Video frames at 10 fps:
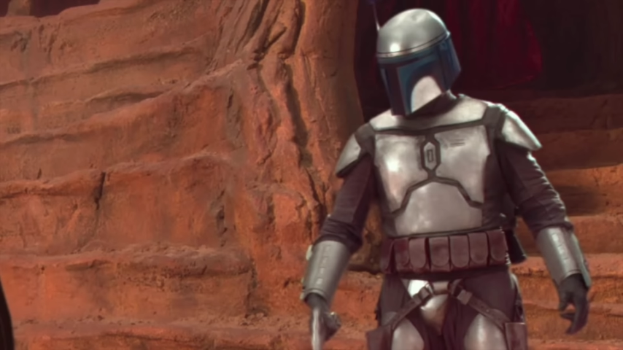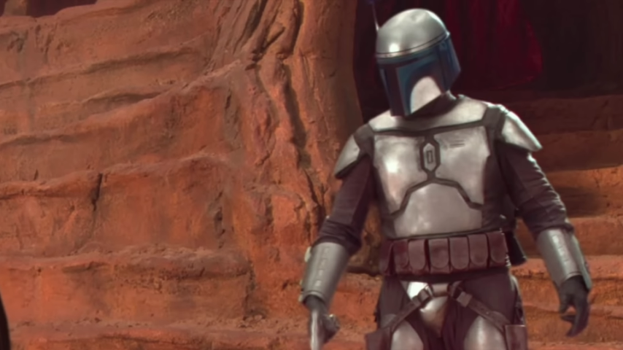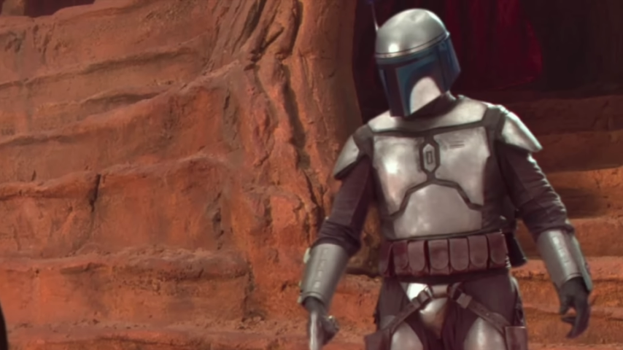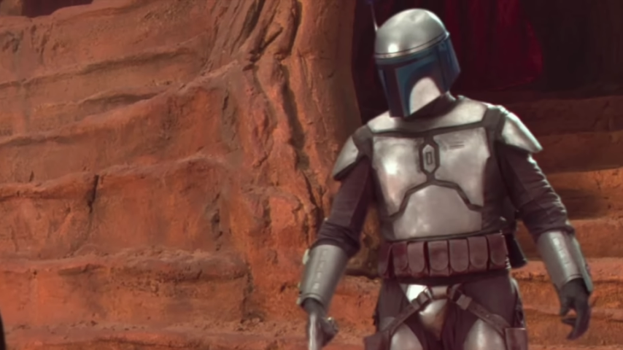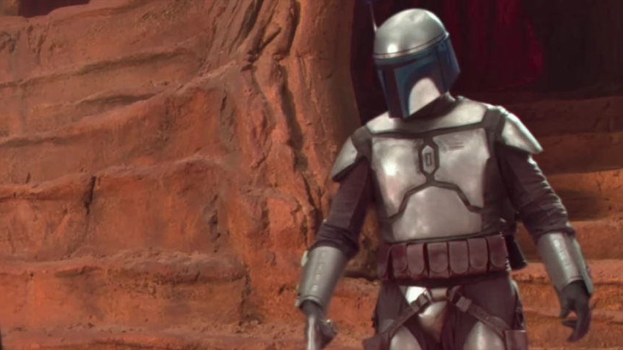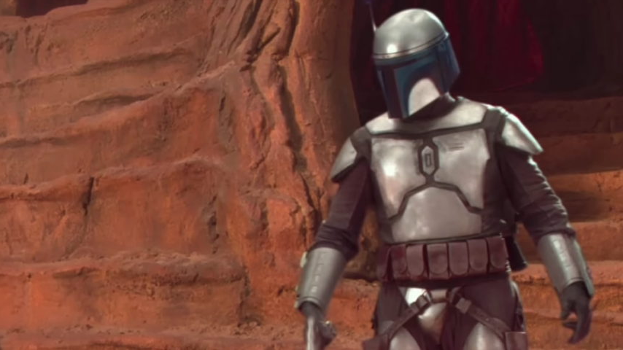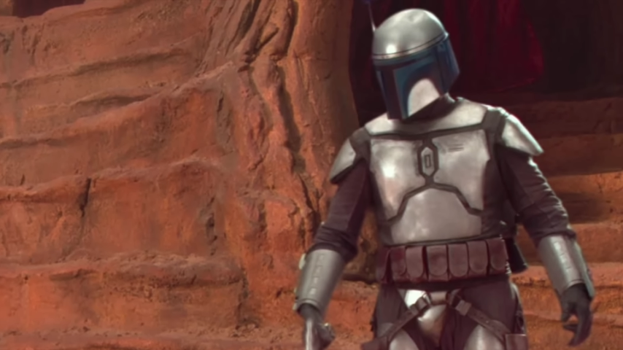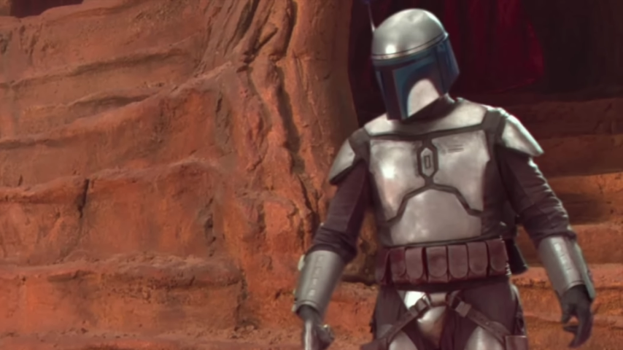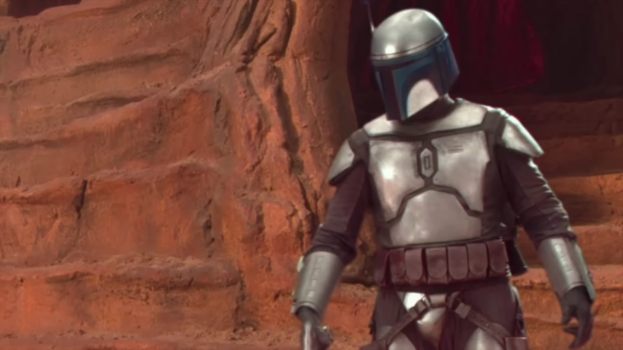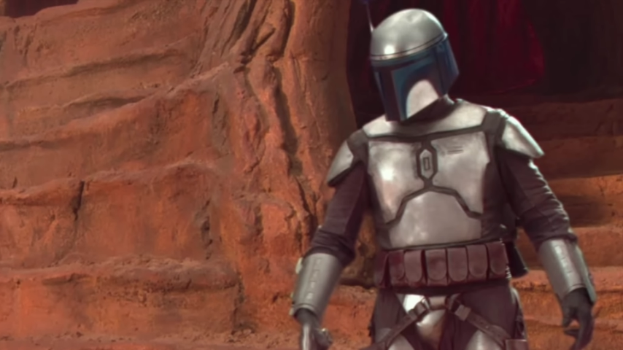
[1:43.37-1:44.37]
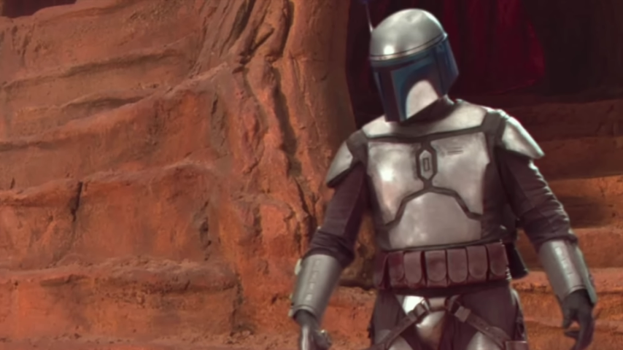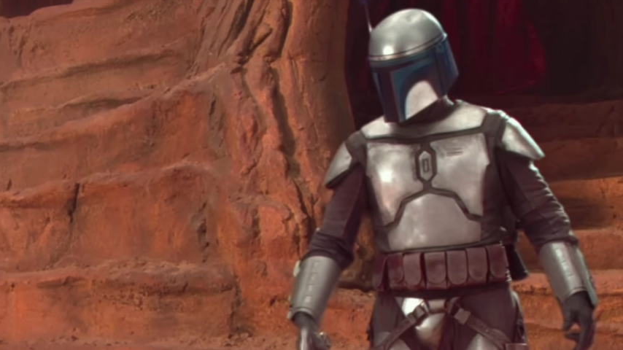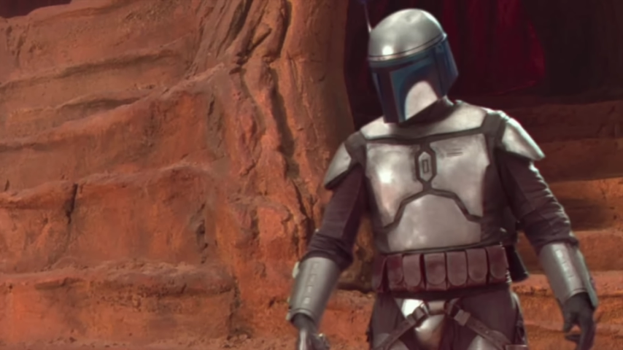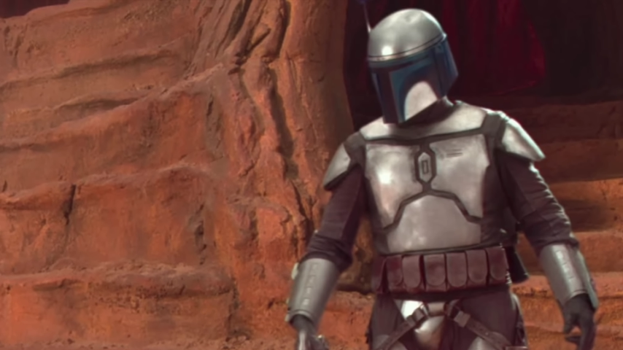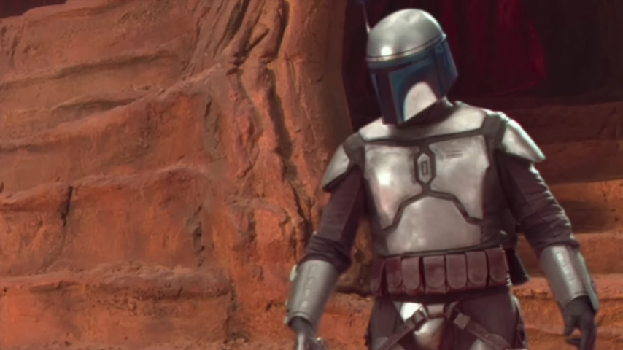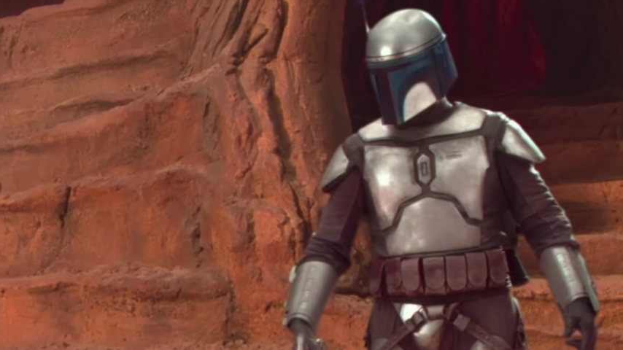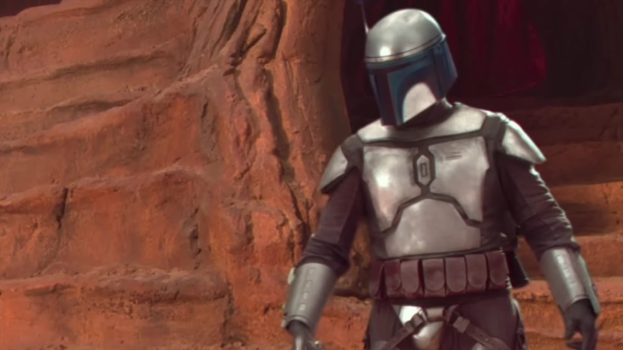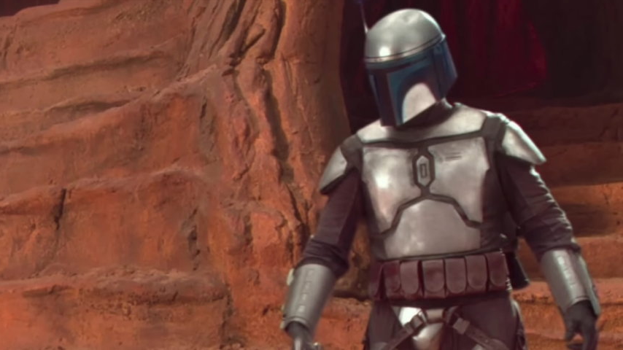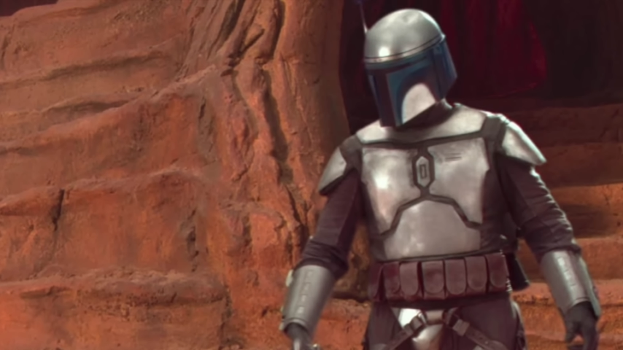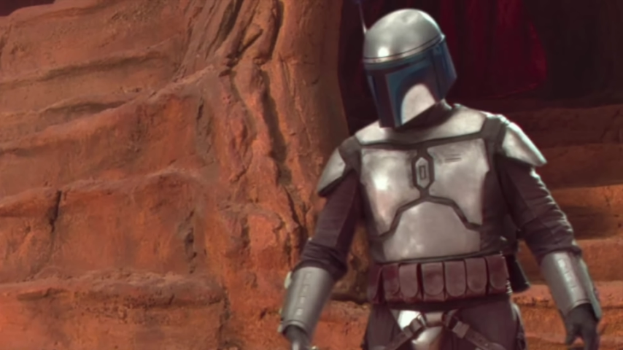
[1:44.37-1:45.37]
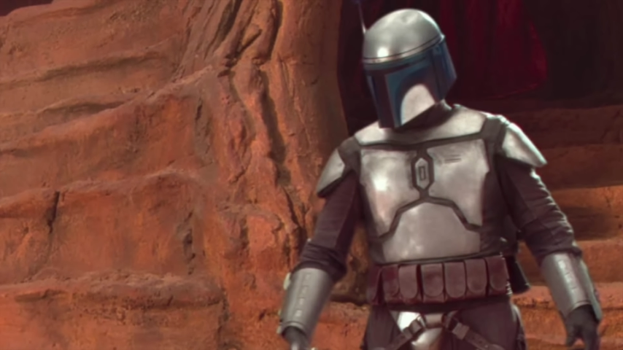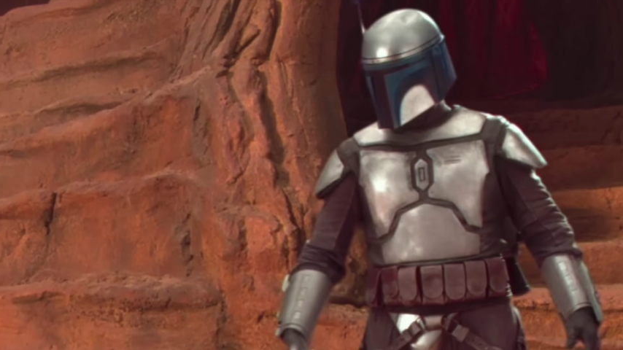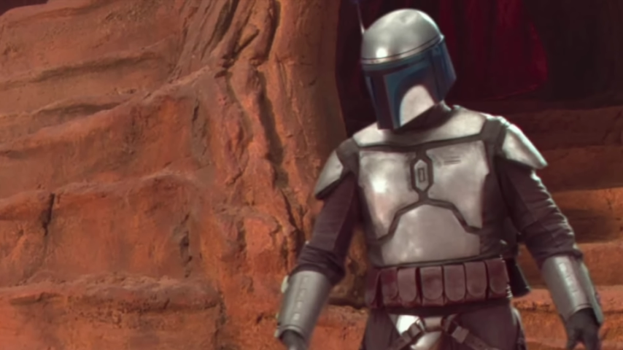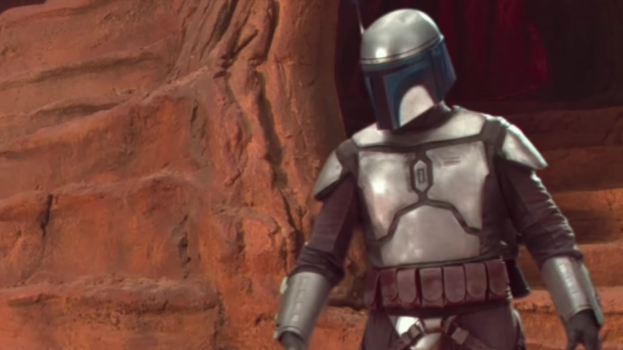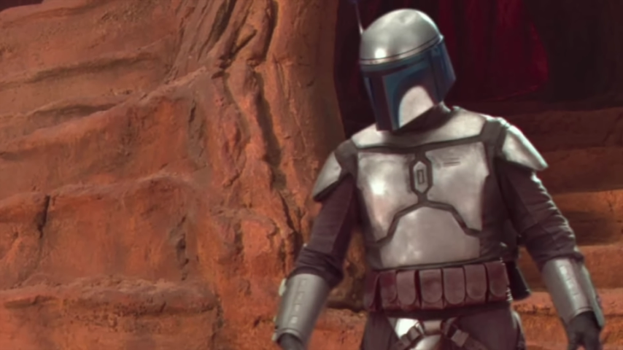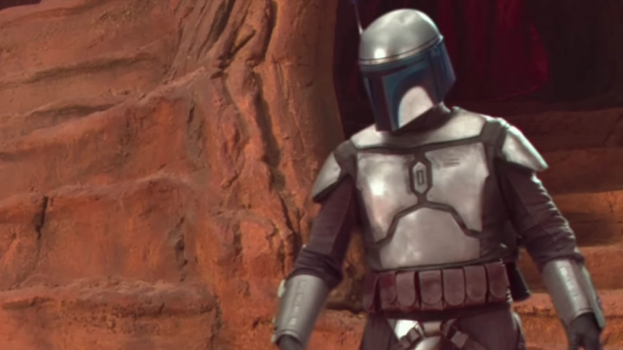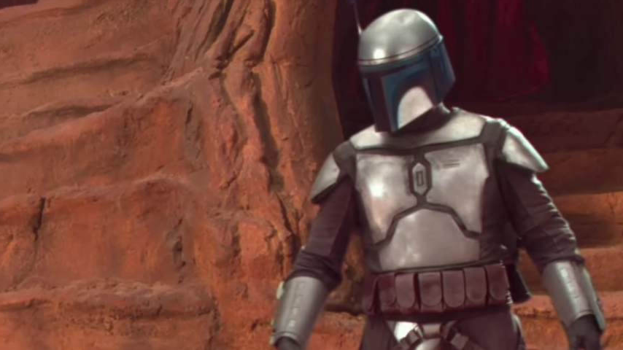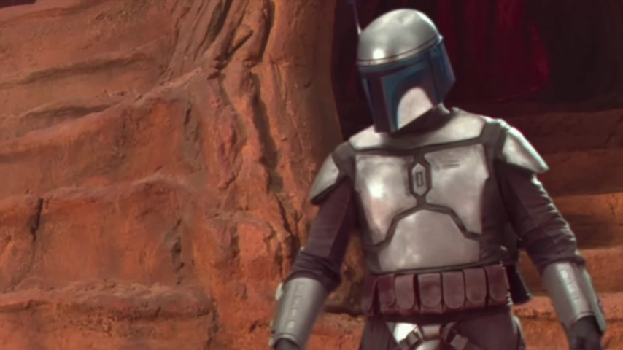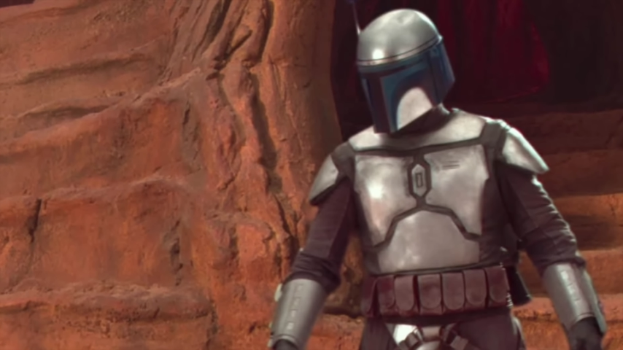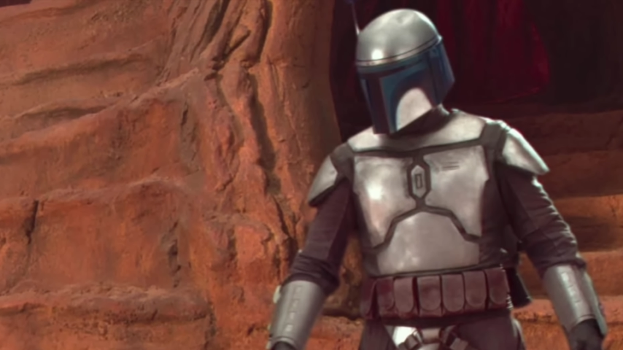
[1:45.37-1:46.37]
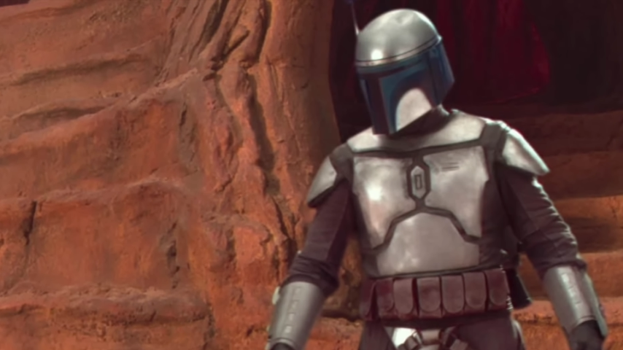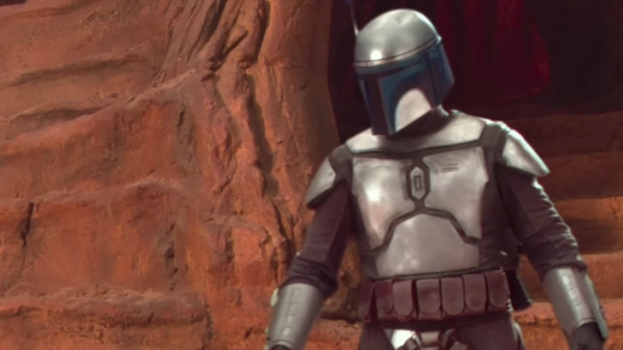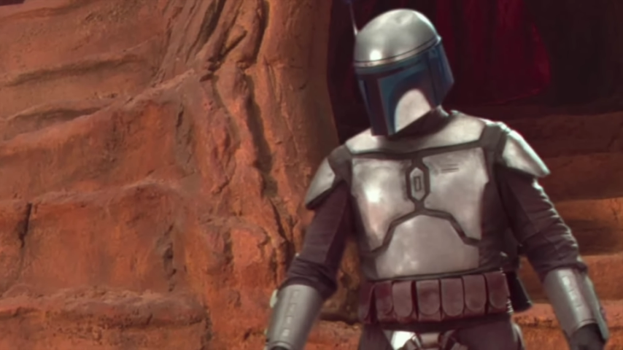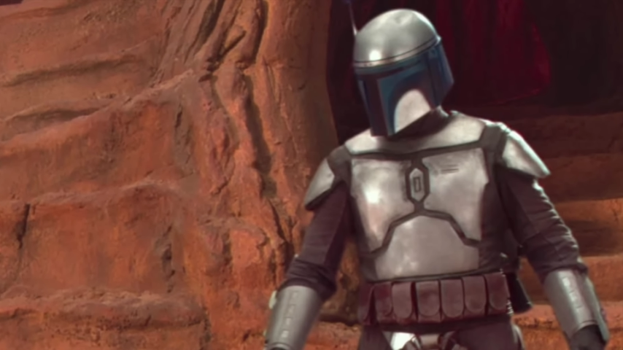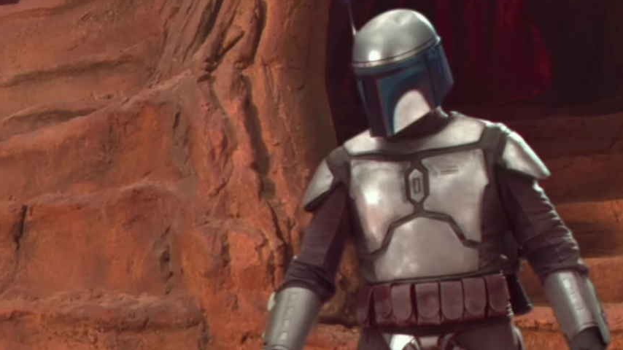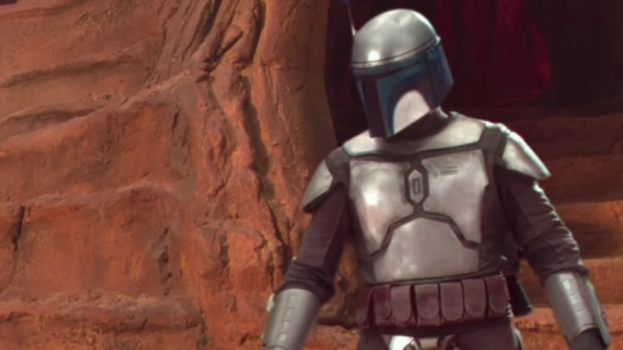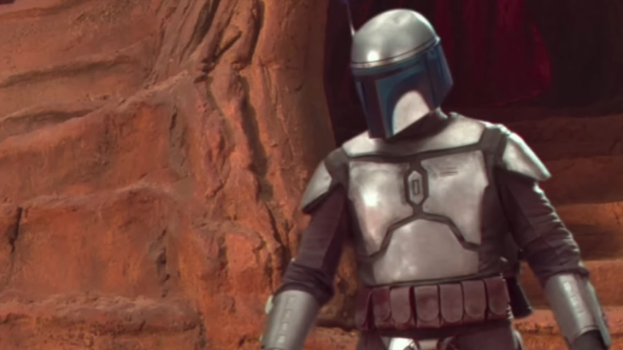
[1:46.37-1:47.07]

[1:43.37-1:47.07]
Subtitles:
No face is visible, so there are no lips to read.